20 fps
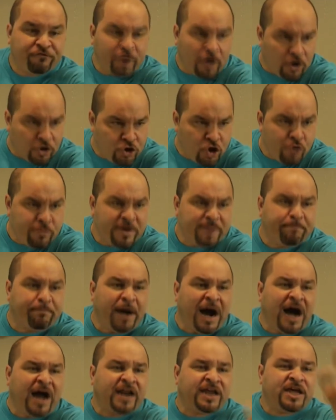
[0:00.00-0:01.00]
a human
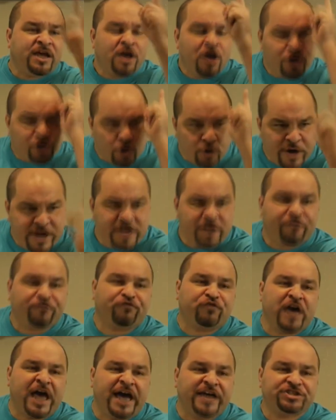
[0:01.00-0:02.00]
body, you're in the
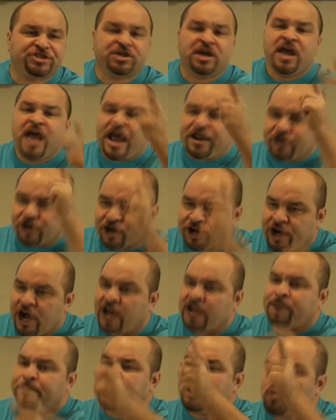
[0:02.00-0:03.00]
flesh, and you're
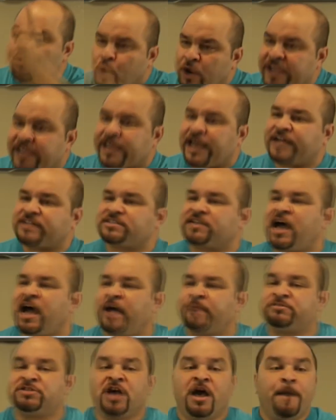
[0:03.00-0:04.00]
going to be weak at
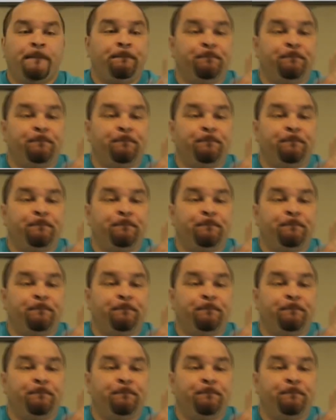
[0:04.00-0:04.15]
times.